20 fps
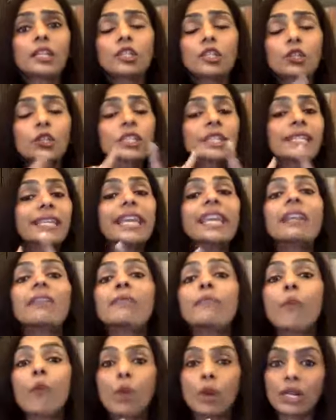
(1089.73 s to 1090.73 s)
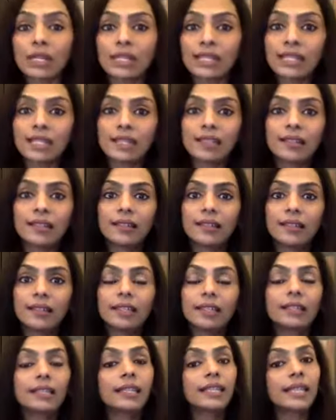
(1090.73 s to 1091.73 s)
So staying focused.
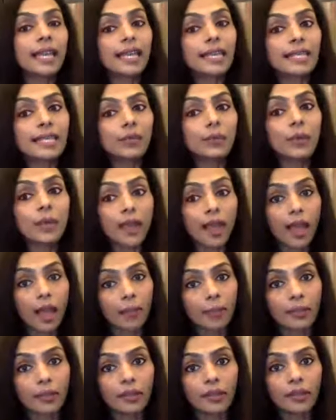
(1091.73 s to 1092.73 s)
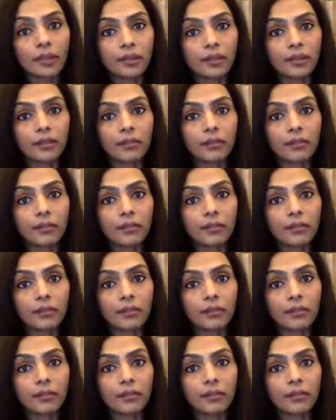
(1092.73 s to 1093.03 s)
The test will happen.